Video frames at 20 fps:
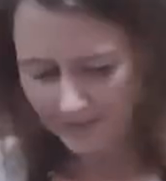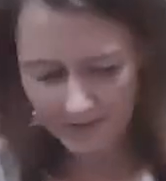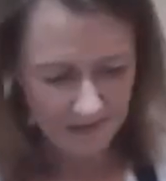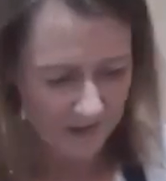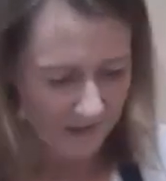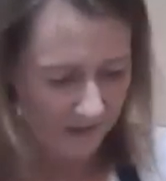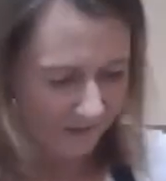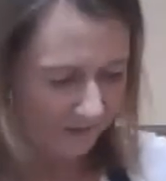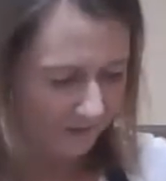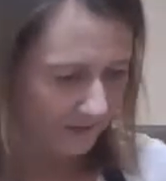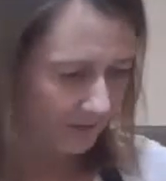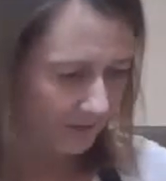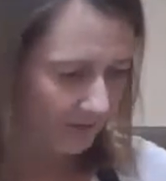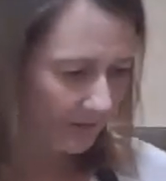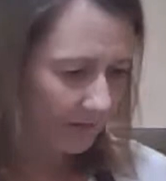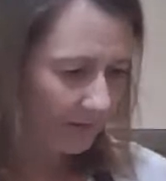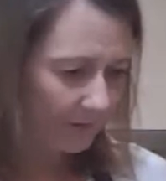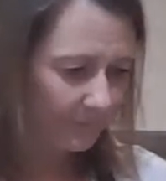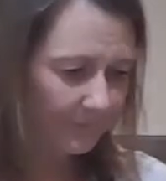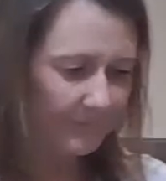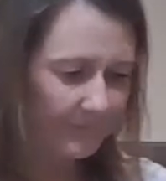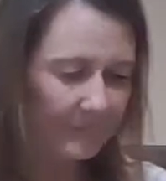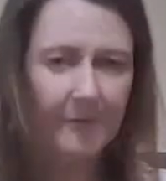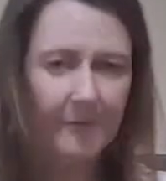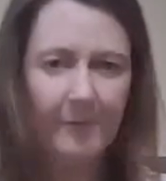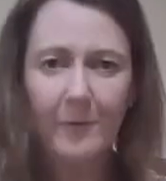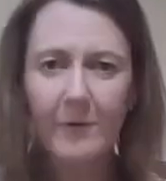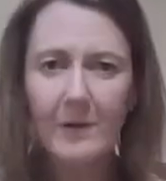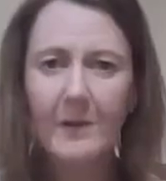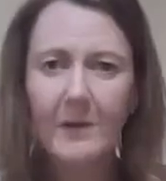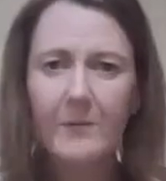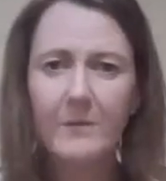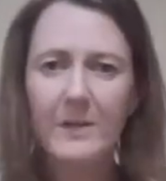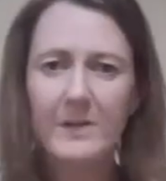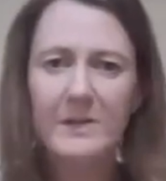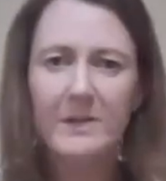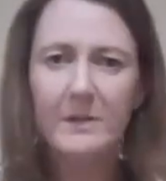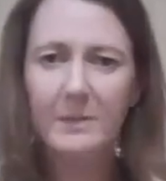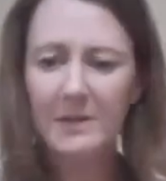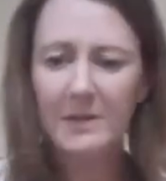And for other
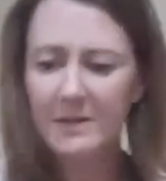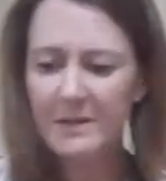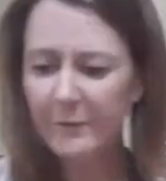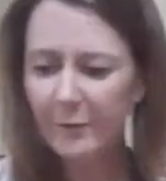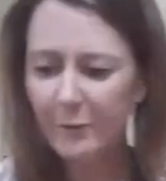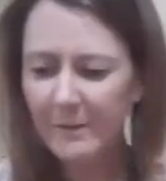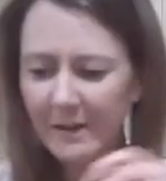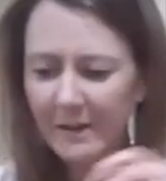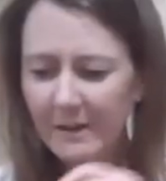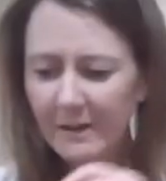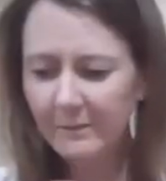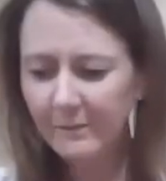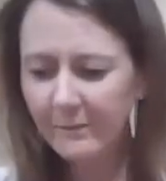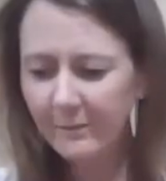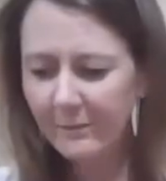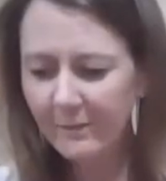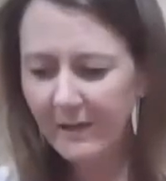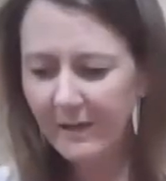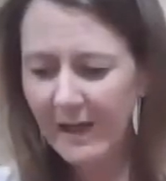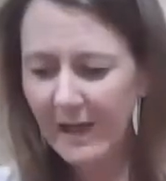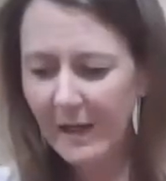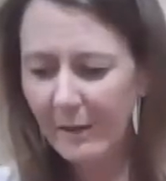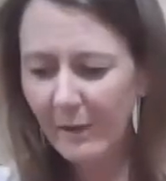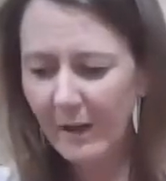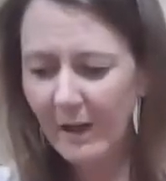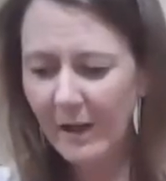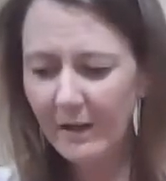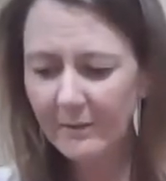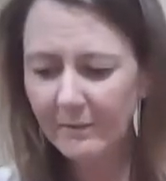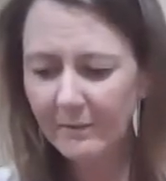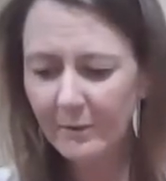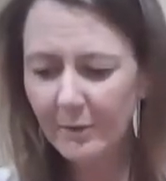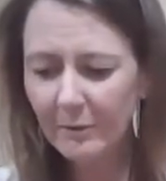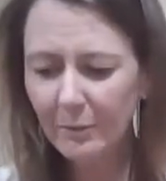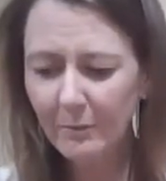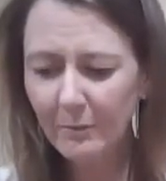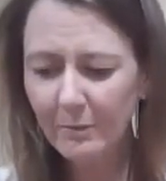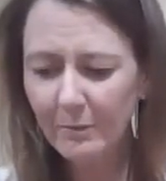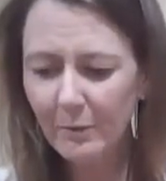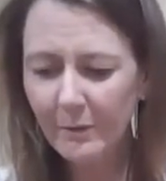recipes, if you're making flour, you
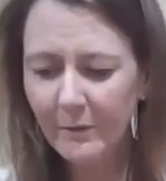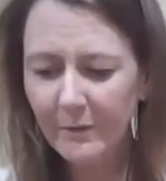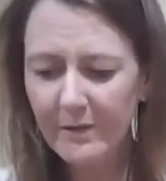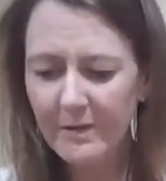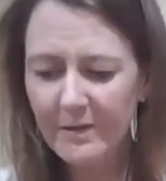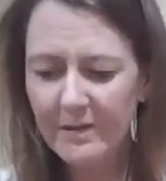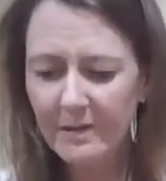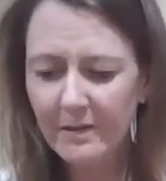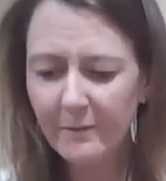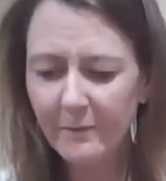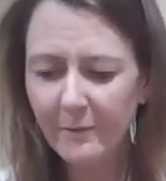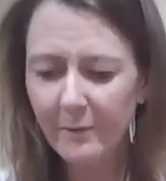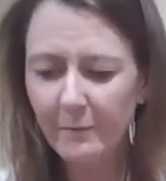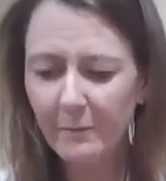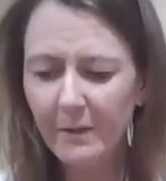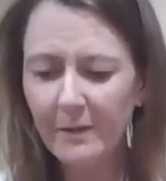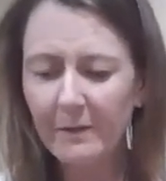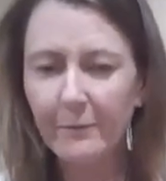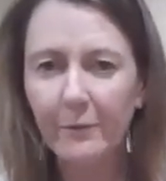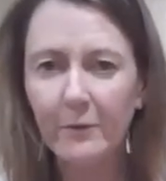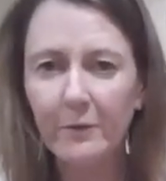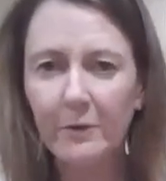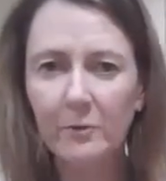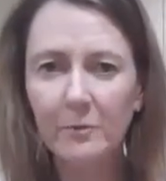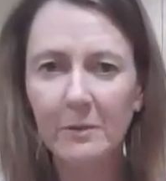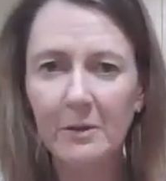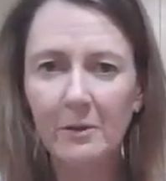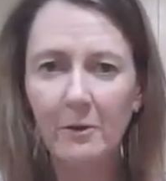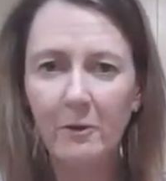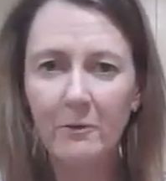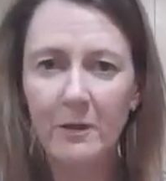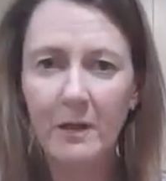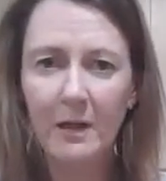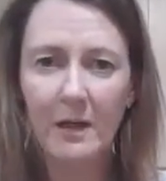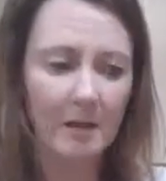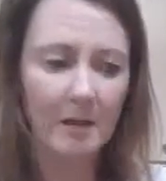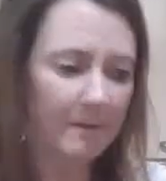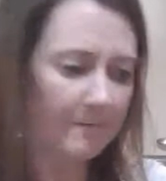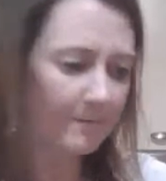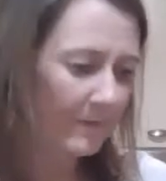probably want this to ferment for a little bit
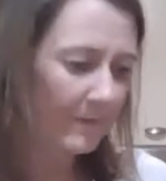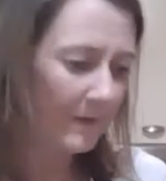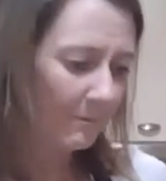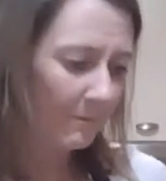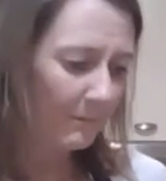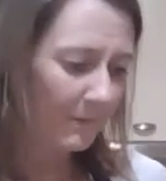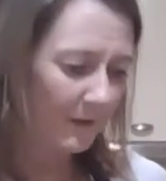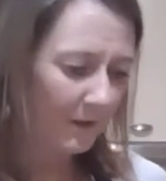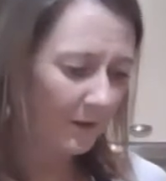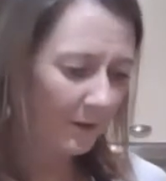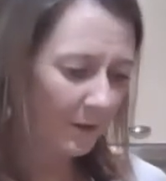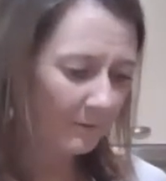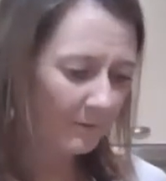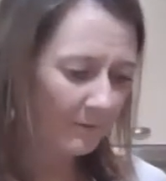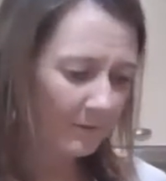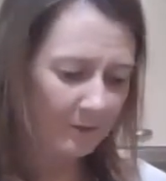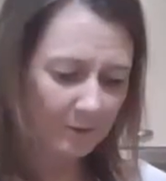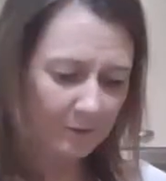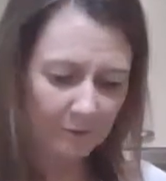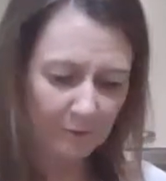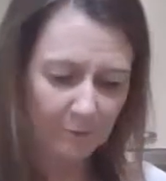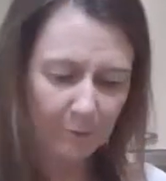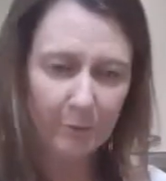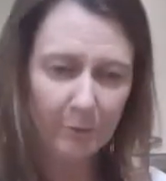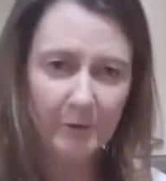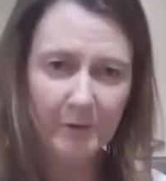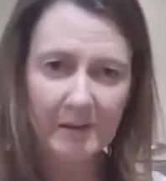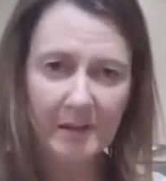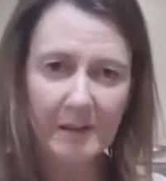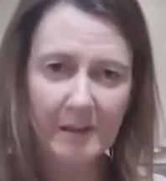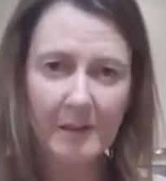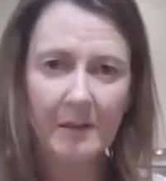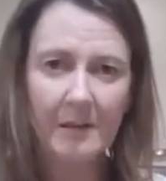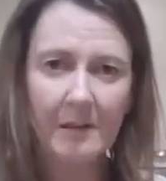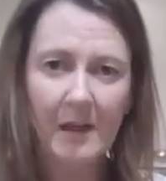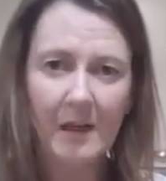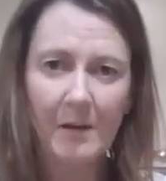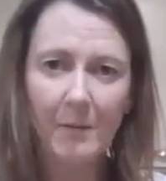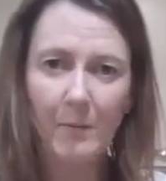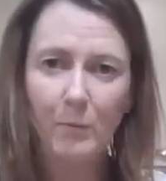longer, but I'm going to put it in,
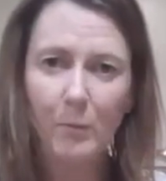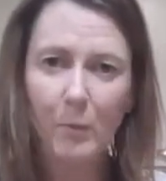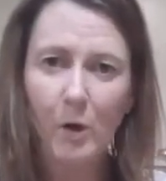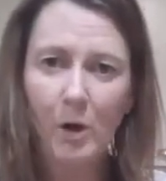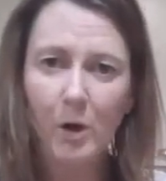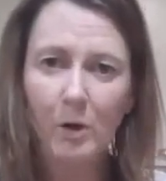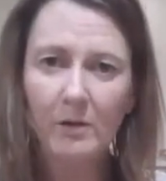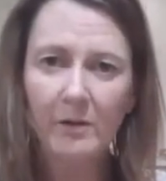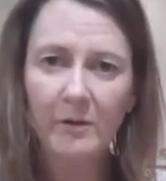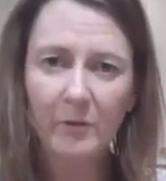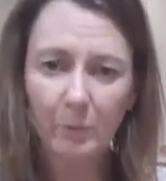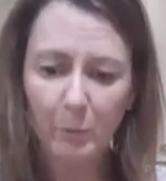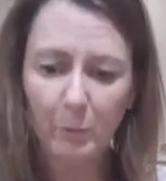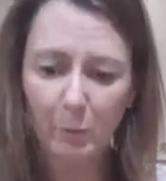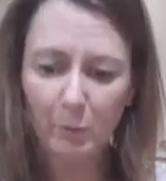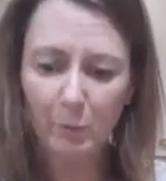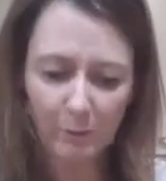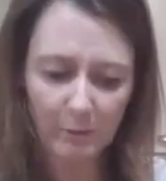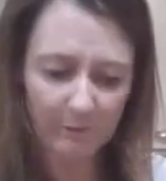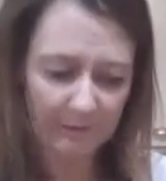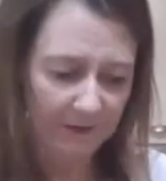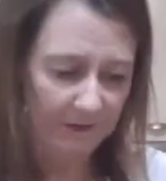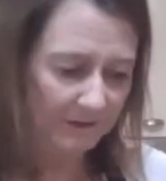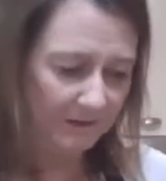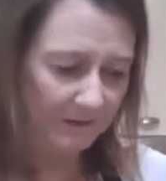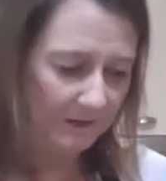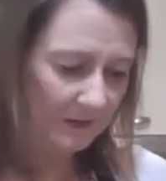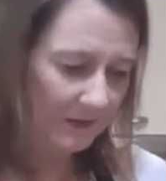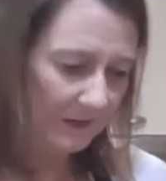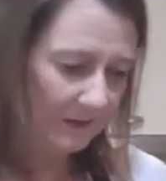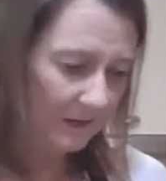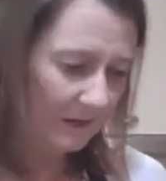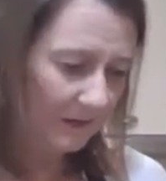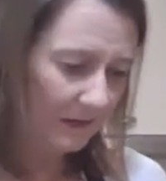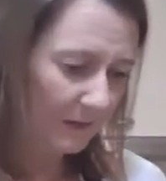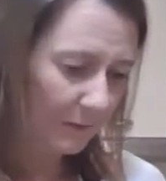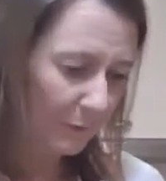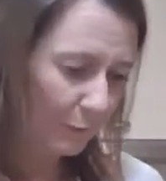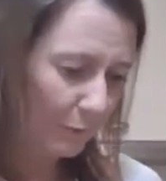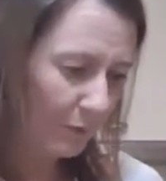and while it's proving,
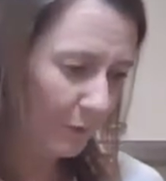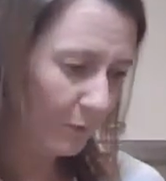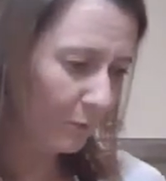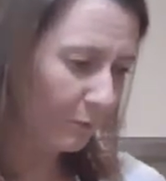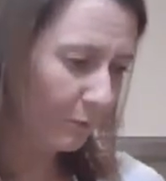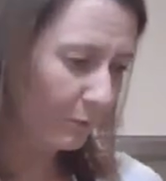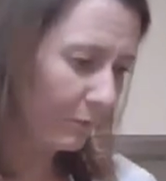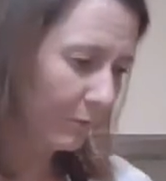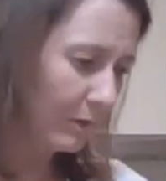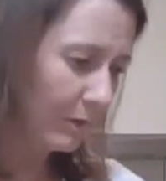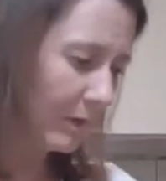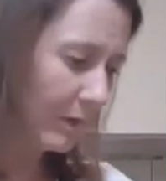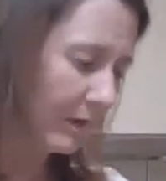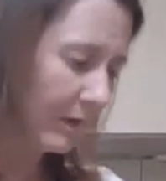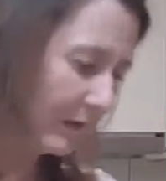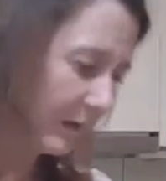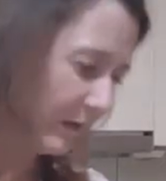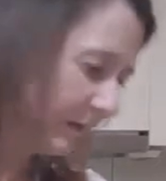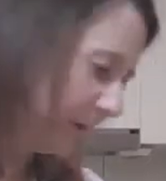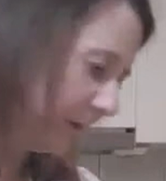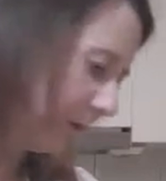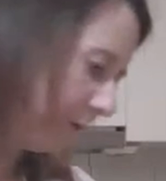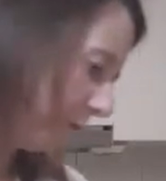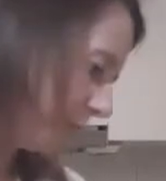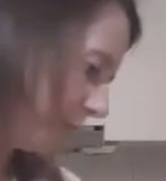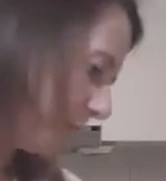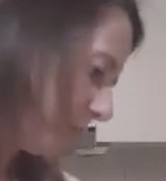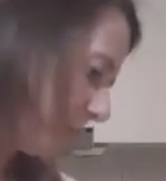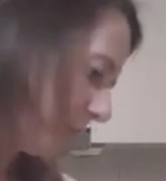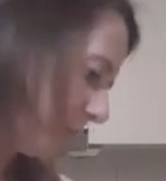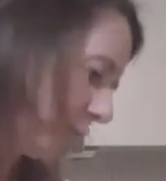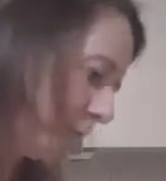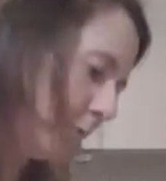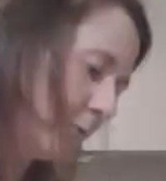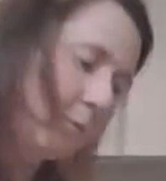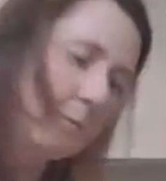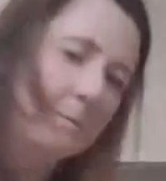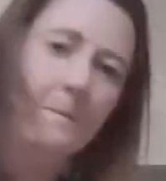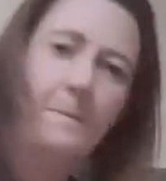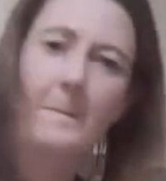it will continue
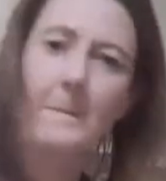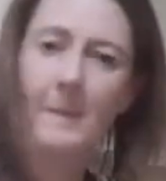to